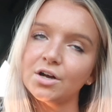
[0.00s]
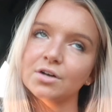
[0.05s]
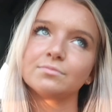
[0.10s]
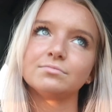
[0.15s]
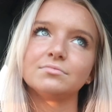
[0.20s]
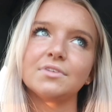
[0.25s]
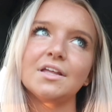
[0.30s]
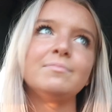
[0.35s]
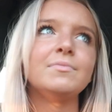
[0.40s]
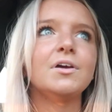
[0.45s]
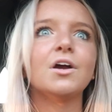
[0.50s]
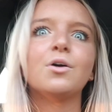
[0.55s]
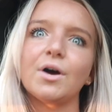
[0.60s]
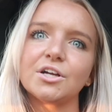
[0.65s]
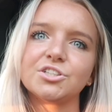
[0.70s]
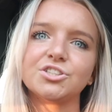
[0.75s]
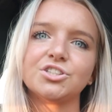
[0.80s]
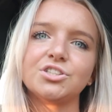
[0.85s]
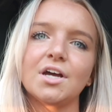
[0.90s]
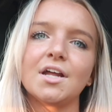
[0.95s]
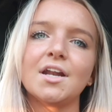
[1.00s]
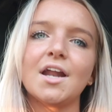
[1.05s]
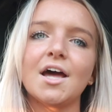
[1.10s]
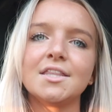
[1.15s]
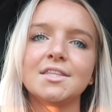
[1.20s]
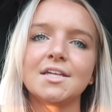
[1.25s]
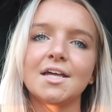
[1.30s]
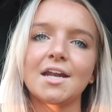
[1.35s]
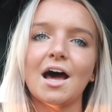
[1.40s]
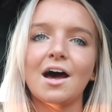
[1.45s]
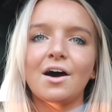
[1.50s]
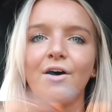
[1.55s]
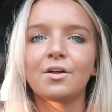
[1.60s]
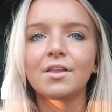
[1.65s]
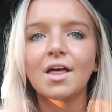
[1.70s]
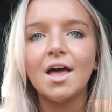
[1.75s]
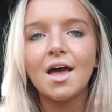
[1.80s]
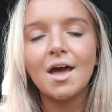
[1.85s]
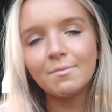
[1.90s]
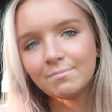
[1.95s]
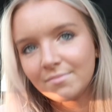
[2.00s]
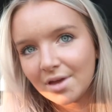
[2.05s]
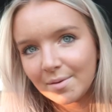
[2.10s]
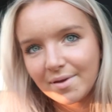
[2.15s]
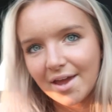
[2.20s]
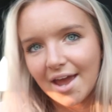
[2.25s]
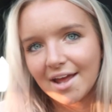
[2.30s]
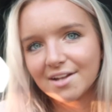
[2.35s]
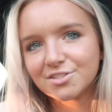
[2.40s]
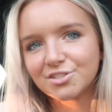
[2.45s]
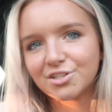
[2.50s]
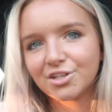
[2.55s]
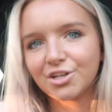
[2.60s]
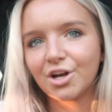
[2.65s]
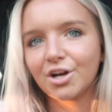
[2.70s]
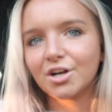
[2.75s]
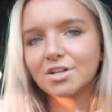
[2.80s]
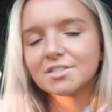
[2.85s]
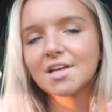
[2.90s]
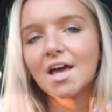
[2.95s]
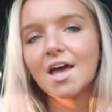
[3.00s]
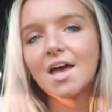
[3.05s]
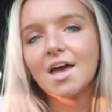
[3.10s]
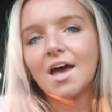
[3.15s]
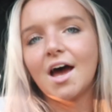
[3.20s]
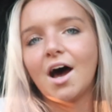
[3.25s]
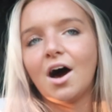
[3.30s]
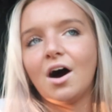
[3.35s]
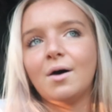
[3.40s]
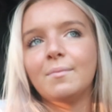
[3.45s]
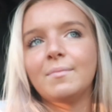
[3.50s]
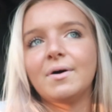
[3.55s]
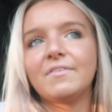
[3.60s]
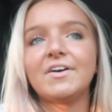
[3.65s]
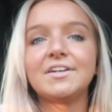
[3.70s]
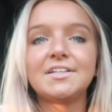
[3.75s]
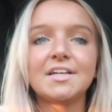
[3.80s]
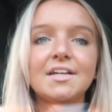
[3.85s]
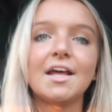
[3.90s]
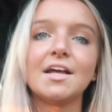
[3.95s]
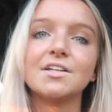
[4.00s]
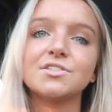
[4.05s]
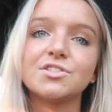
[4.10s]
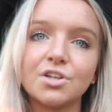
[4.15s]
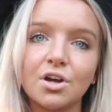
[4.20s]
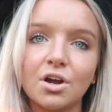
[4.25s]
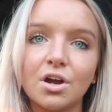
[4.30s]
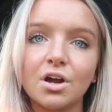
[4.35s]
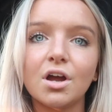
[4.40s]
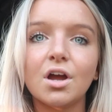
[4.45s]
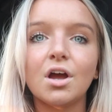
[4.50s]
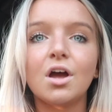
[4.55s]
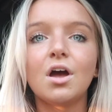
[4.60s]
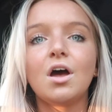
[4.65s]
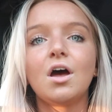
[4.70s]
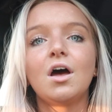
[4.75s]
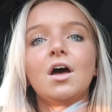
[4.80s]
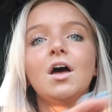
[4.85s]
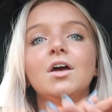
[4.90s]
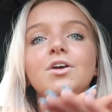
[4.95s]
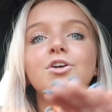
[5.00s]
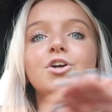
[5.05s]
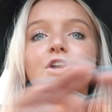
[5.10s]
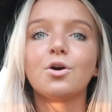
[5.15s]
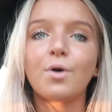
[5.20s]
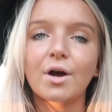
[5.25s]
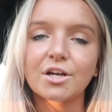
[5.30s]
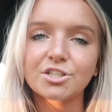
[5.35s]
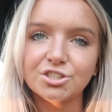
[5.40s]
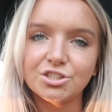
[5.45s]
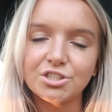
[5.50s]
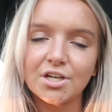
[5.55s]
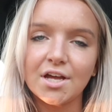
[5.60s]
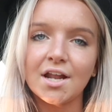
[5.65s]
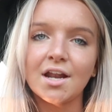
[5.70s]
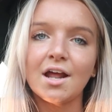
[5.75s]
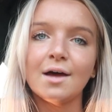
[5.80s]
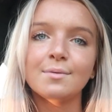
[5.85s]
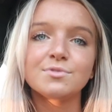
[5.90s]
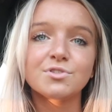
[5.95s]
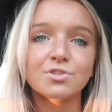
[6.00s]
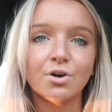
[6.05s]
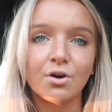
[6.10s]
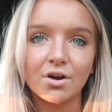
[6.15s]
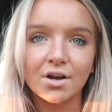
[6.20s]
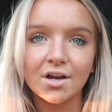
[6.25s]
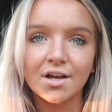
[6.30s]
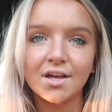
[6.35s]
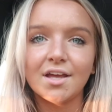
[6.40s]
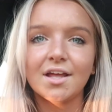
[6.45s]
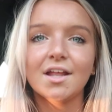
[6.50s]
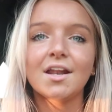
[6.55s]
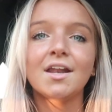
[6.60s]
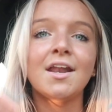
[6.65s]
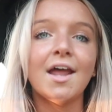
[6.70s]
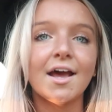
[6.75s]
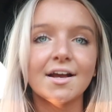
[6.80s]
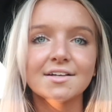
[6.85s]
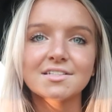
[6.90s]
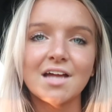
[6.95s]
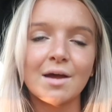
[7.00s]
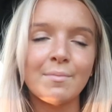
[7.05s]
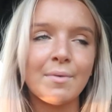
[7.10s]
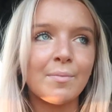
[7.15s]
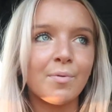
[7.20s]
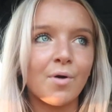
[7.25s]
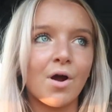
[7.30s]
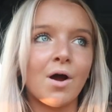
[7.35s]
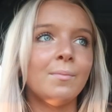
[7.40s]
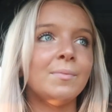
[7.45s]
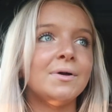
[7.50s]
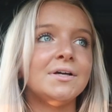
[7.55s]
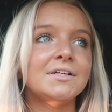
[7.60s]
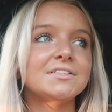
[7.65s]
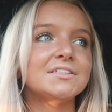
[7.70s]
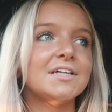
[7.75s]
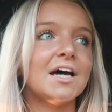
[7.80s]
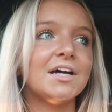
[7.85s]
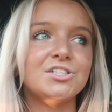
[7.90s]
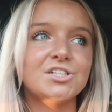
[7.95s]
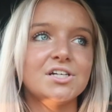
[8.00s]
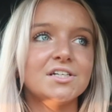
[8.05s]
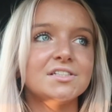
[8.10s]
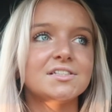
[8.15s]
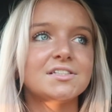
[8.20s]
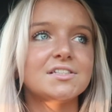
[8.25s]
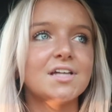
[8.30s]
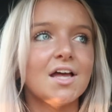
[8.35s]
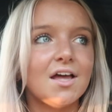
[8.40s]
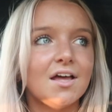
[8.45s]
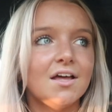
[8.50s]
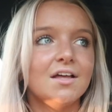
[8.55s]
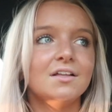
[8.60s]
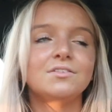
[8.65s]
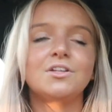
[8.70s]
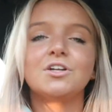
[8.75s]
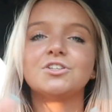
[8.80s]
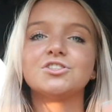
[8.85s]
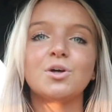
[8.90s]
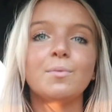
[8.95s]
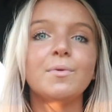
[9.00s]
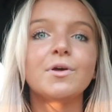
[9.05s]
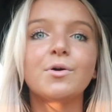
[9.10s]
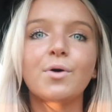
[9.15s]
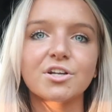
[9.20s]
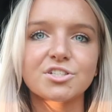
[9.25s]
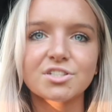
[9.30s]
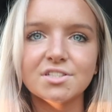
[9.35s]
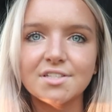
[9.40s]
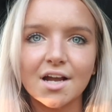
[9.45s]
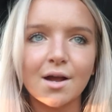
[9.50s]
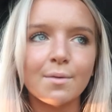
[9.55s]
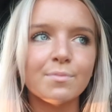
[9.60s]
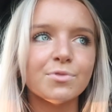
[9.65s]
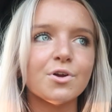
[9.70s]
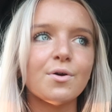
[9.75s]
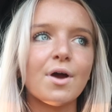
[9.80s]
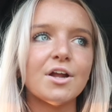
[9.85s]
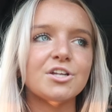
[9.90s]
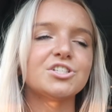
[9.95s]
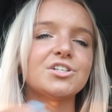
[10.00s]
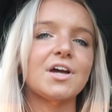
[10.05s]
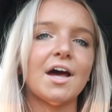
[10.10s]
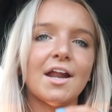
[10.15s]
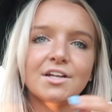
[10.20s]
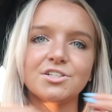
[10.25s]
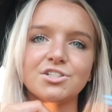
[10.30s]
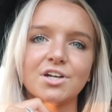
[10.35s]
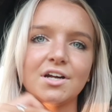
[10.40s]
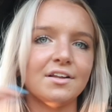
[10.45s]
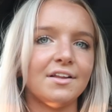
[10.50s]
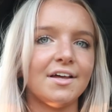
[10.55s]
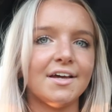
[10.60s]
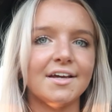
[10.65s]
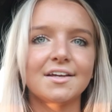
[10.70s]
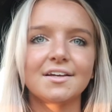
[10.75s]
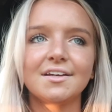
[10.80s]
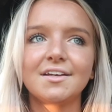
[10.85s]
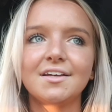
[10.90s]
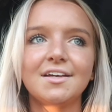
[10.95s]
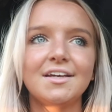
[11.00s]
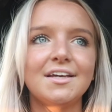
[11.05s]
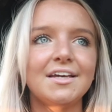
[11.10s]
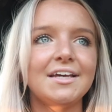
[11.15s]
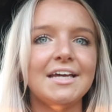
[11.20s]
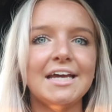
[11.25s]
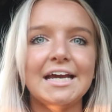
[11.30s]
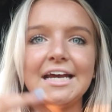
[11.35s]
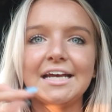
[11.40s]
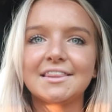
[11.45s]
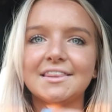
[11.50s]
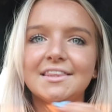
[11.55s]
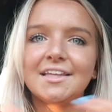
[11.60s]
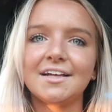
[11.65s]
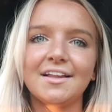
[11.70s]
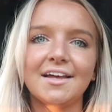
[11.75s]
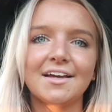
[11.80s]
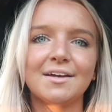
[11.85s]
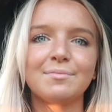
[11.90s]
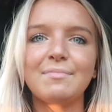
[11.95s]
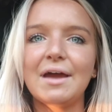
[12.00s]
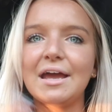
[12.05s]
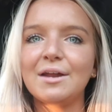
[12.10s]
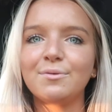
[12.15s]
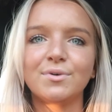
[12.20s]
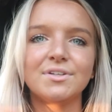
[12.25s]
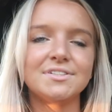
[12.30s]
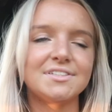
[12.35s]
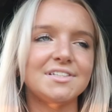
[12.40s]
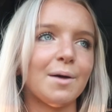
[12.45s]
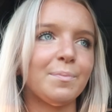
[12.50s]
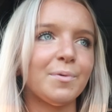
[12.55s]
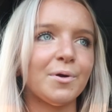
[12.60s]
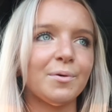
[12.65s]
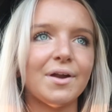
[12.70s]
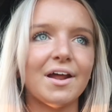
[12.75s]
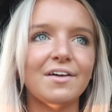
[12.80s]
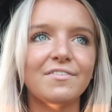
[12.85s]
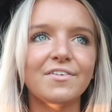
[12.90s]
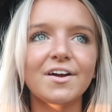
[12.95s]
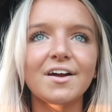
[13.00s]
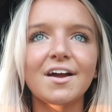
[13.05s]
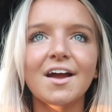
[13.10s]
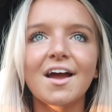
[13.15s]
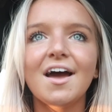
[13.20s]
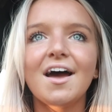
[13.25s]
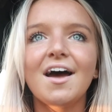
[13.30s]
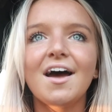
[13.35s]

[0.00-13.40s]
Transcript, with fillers: or leave me a question, and then I'll maybe answer yours. Um, if I didn't answer your question, I'm sorry. Next time, I promise. I just, there's so many questions that come through. I just kind of try to like hit the like main ones up or whatever